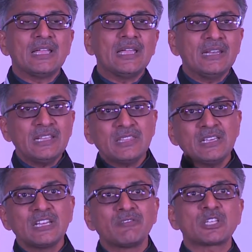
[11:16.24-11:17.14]

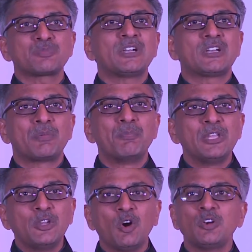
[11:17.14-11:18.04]
Anything investment
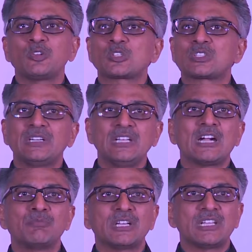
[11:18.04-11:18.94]
beyond those 30
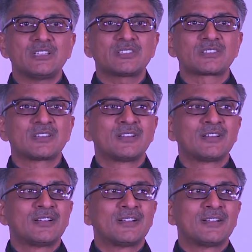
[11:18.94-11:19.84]
companies,
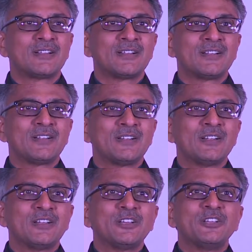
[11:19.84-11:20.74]

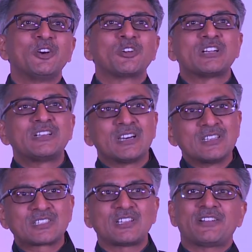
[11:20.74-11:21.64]
your
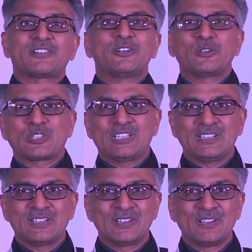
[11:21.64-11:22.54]
returns start reducing.
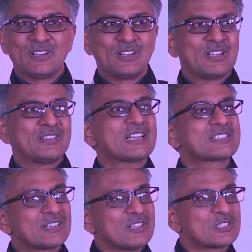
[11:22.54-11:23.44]
That's
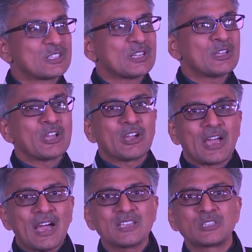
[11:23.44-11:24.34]
the reason,
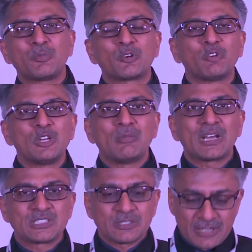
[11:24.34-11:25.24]
as a portfolio
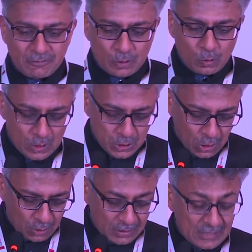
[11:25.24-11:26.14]
manager, we have to do a
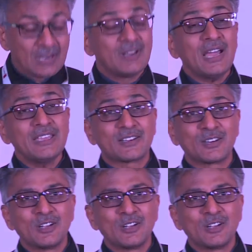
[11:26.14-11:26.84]
job like,